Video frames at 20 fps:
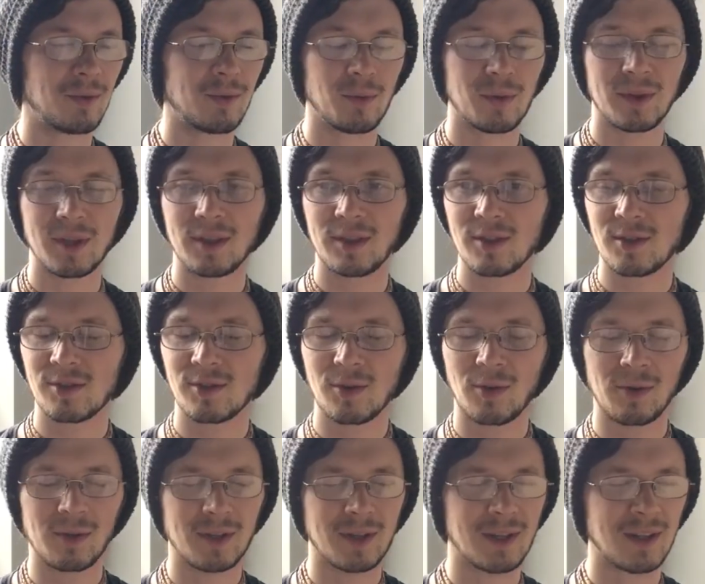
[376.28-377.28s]
That the
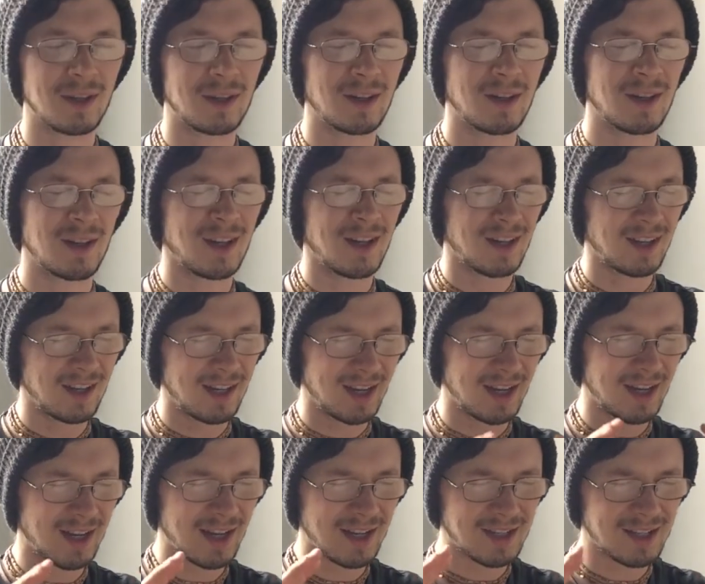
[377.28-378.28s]
soul
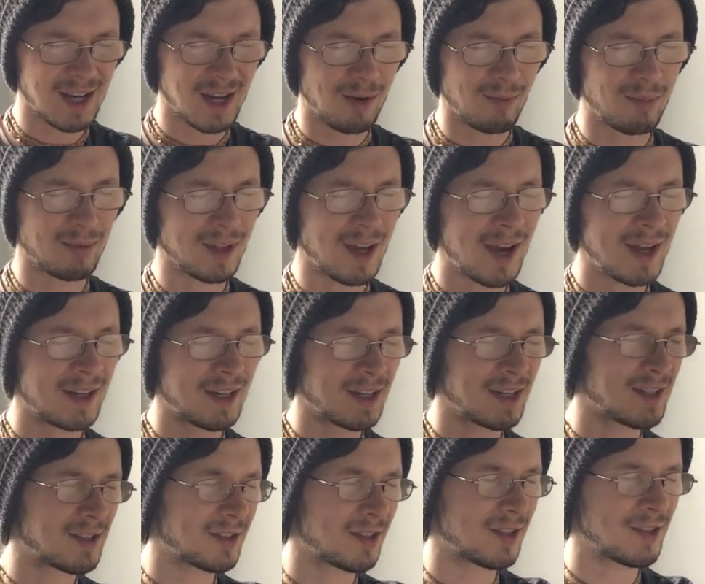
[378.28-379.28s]
is now blind, and
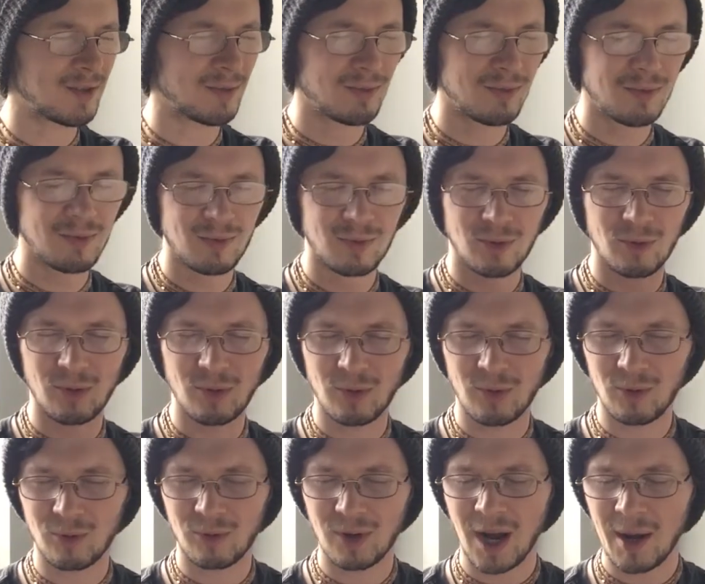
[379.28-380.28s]
it starts
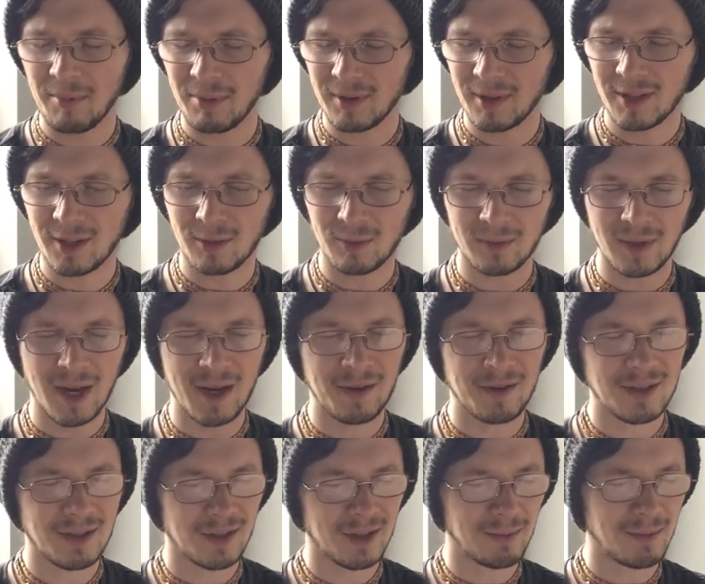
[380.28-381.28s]
grappling
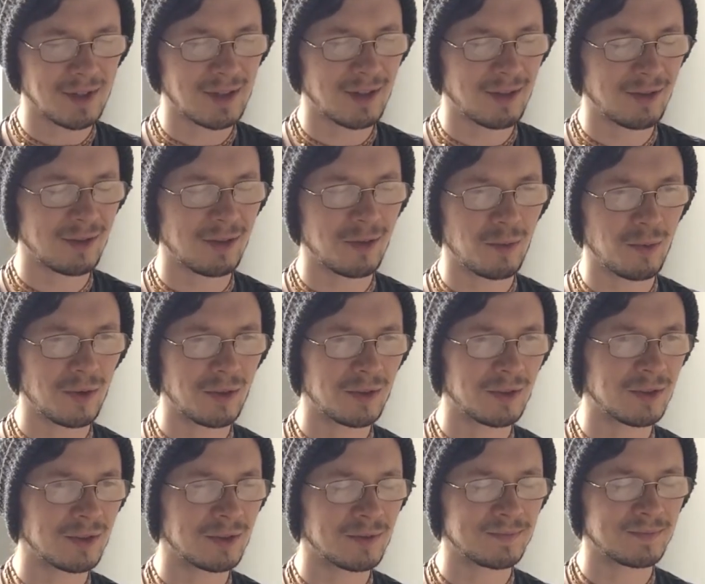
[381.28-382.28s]
around in the material world